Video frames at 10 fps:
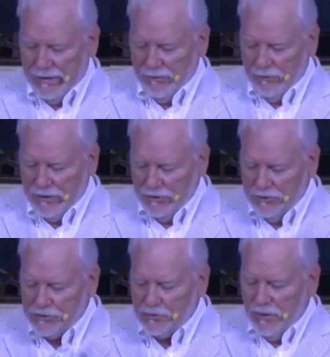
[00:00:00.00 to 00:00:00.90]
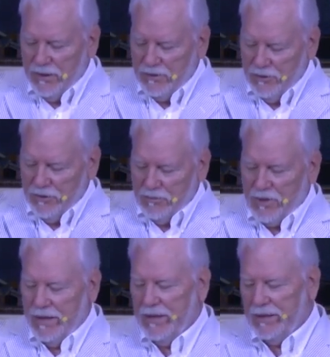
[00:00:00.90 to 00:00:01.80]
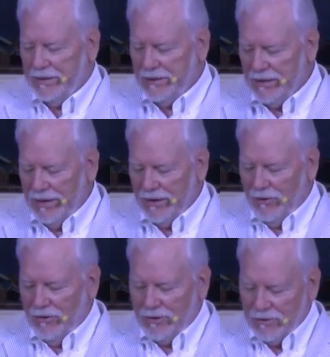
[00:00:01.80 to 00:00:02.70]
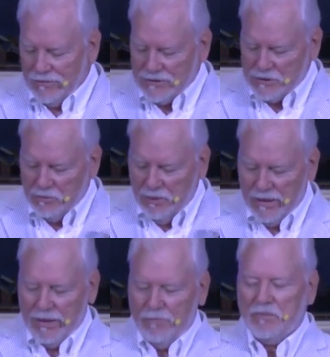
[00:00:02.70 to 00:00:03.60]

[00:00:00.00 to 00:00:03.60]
when you speak to your bride and all of us pick up